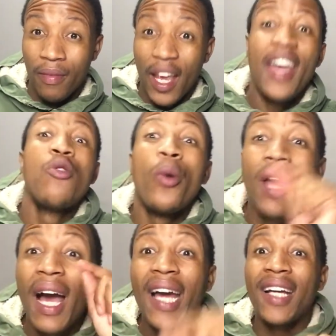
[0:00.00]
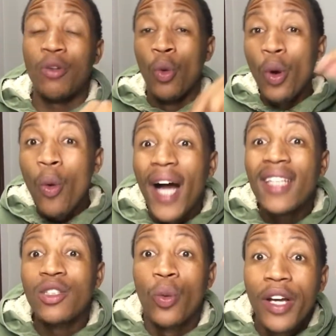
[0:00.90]
And we
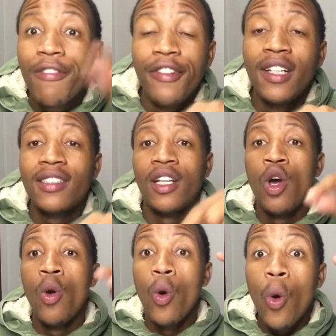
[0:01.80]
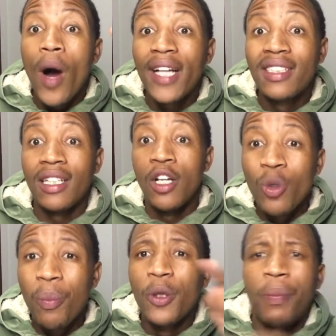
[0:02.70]
want quick fix. We want to
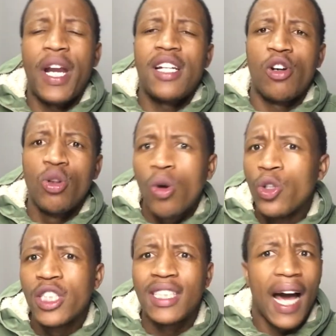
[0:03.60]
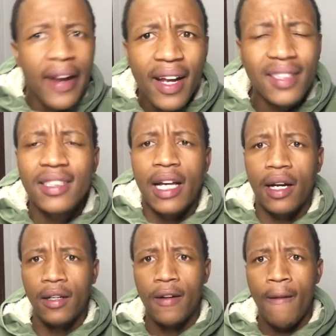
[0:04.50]
put pressure on coaches unnecessarily.